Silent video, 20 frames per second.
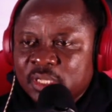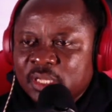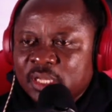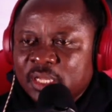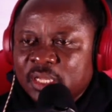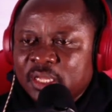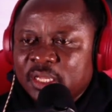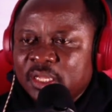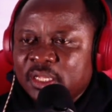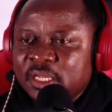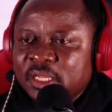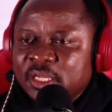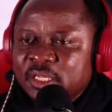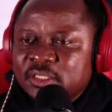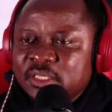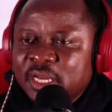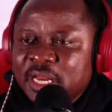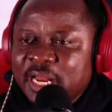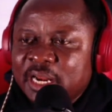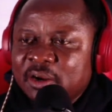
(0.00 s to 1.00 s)
The
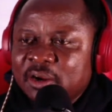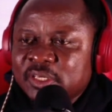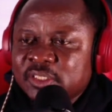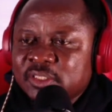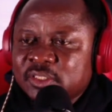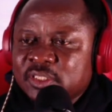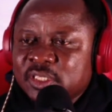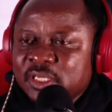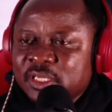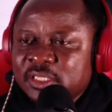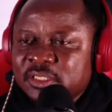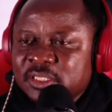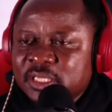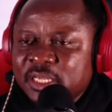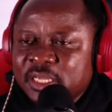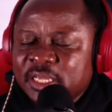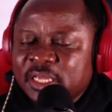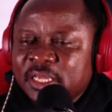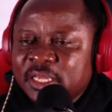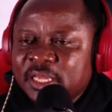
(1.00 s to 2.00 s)
alarm will just says
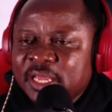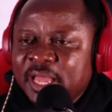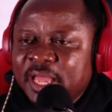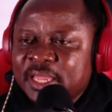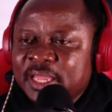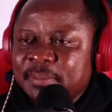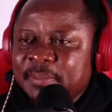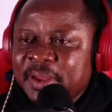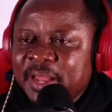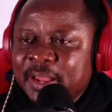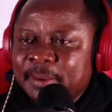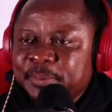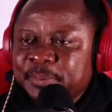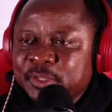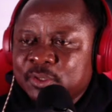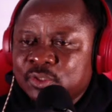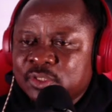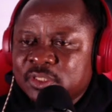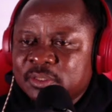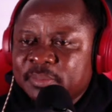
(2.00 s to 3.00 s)
I am happy
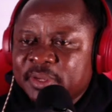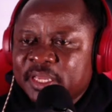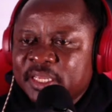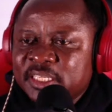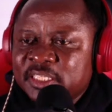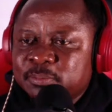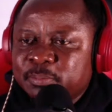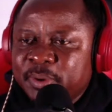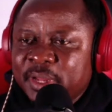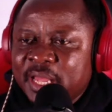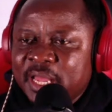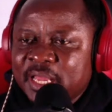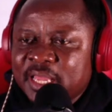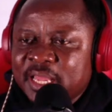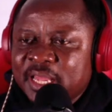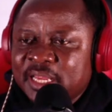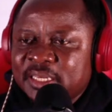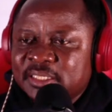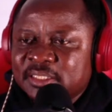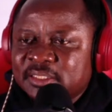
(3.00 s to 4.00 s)
Osimhen is back
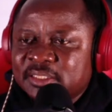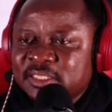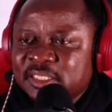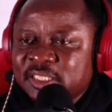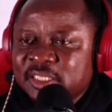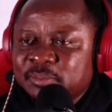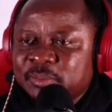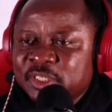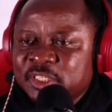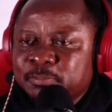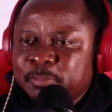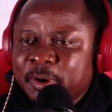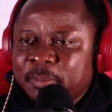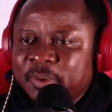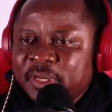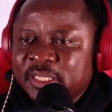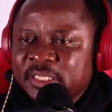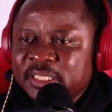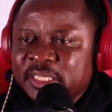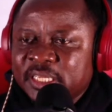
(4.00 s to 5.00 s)
and the team is
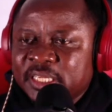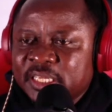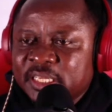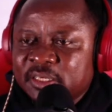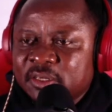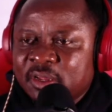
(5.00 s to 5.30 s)
bubbling again.